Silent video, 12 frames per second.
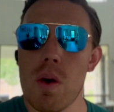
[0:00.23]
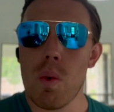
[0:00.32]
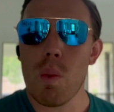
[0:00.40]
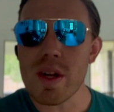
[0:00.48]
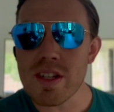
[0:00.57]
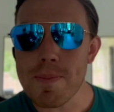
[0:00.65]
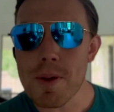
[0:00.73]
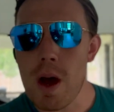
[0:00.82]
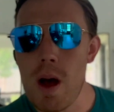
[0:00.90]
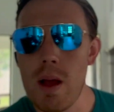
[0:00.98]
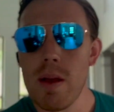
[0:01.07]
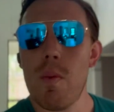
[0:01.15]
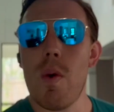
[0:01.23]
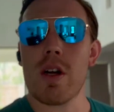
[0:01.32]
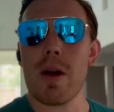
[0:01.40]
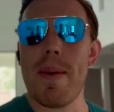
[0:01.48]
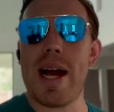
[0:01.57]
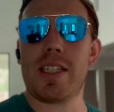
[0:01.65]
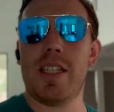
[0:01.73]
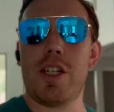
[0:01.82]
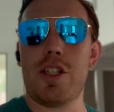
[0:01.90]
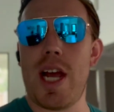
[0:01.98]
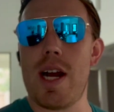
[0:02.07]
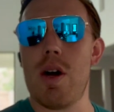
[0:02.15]
What's up, y'all? Welcome back to the
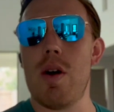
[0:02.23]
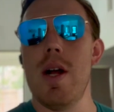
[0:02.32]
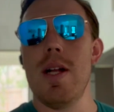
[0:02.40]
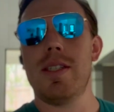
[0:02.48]
channel.